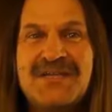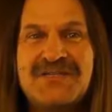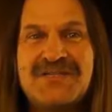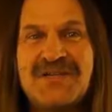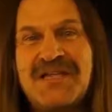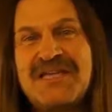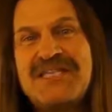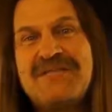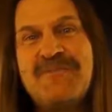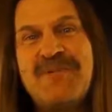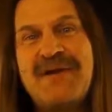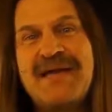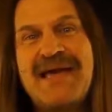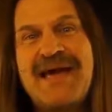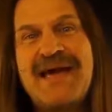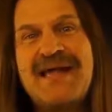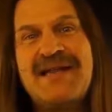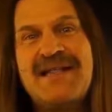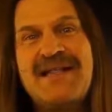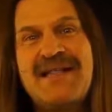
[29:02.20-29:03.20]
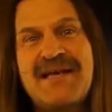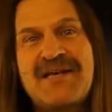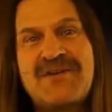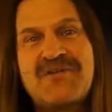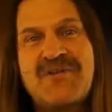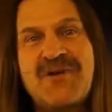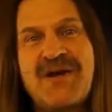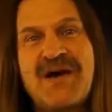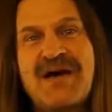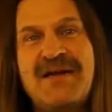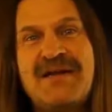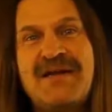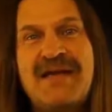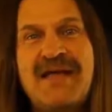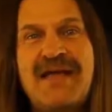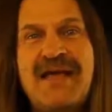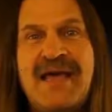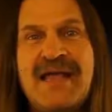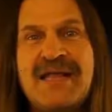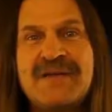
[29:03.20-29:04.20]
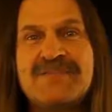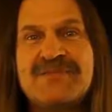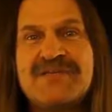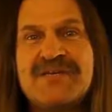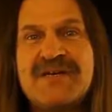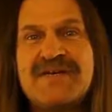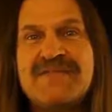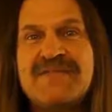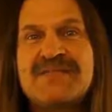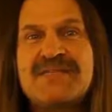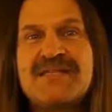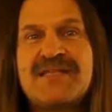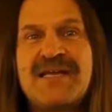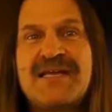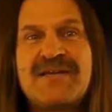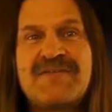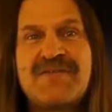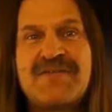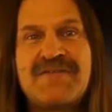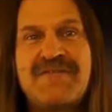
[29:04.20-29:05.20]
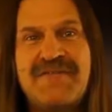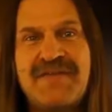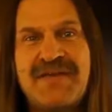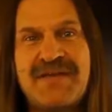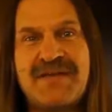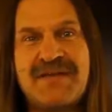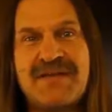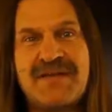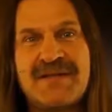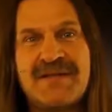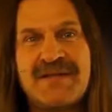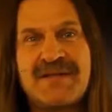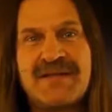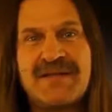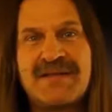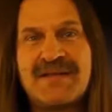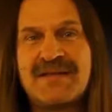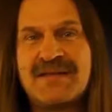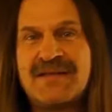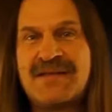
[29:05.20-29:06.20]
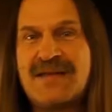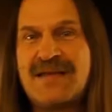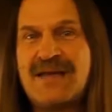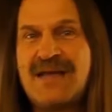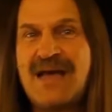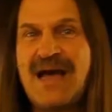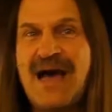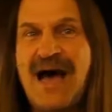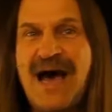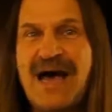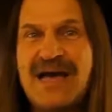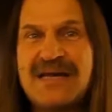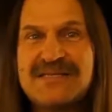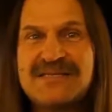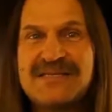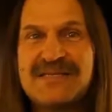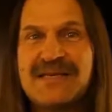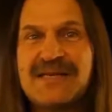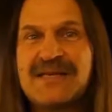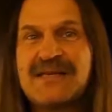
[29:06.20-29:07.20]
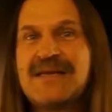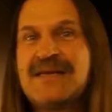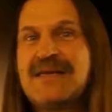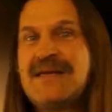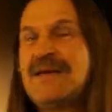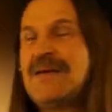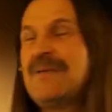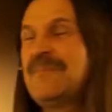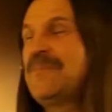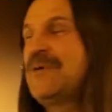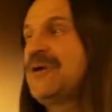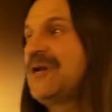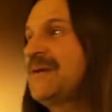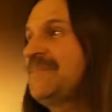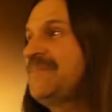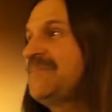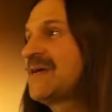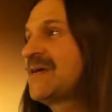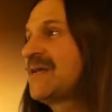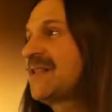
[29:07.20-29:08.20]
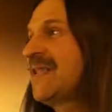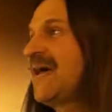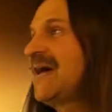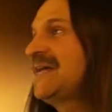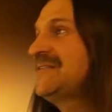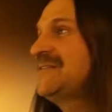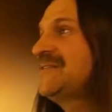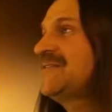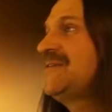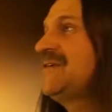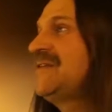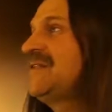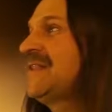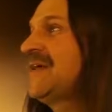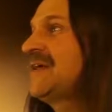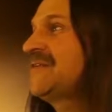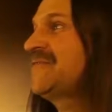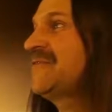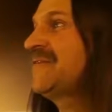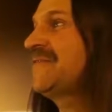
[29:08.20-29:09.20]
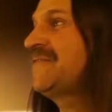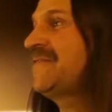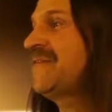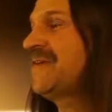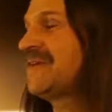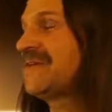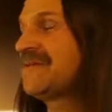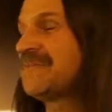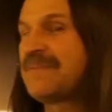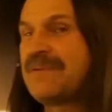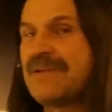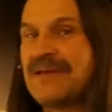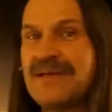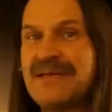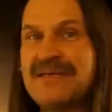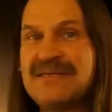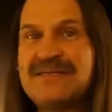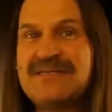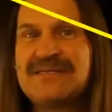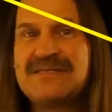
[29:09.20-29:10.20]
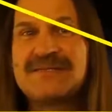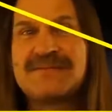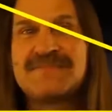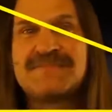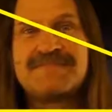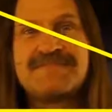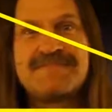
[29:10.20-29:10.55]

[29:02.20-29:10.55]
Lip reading: So let's bring out an electron and observe its electric field. Isaac, put up the classical electric field, please.